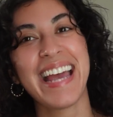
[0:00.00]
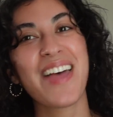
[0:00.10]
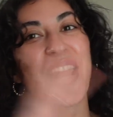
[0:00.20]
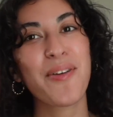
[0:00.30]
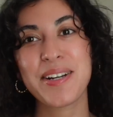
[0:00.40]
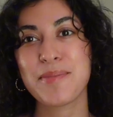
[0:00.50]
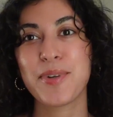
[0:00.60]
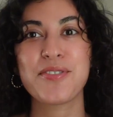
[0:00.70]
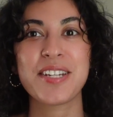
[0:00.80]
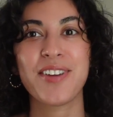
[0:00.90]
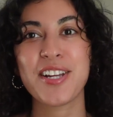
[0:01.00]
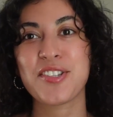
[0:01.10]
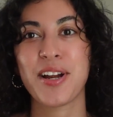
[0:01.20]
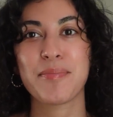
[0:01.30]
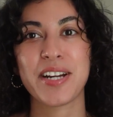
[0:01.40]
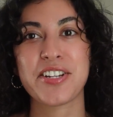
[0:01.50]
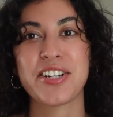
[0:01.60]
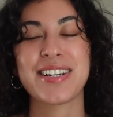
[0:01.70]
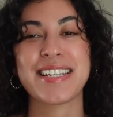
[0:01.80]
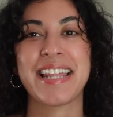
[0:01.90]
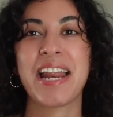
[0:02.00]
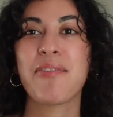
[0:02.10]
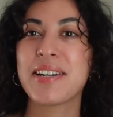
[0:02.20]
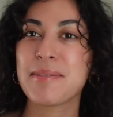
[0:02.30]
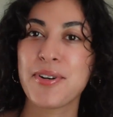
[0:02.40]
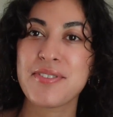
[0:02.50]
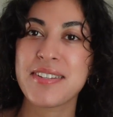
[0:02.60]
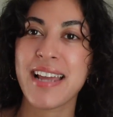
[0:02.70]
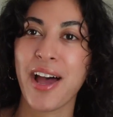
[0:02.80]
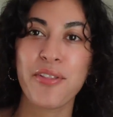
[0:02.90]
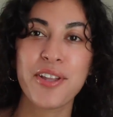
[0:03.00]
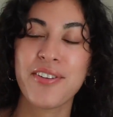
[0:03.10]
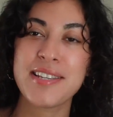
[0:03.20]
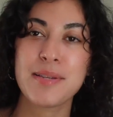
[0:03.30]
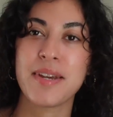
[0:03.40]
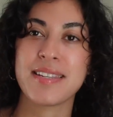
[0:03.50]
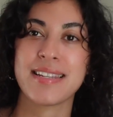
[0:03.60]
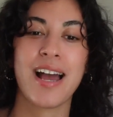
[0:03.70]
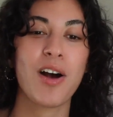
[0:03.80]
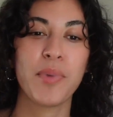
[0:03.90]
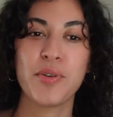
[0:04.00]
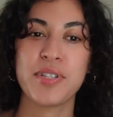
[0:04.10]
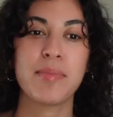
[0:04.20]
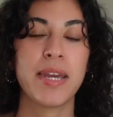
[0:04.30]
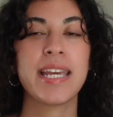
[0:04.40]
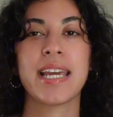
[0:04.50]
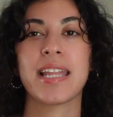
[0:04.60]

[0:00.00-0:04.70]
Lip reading: and then I went to posting restaurant pictures, and then I went to posting healthy recipes, and now I'm posting baking.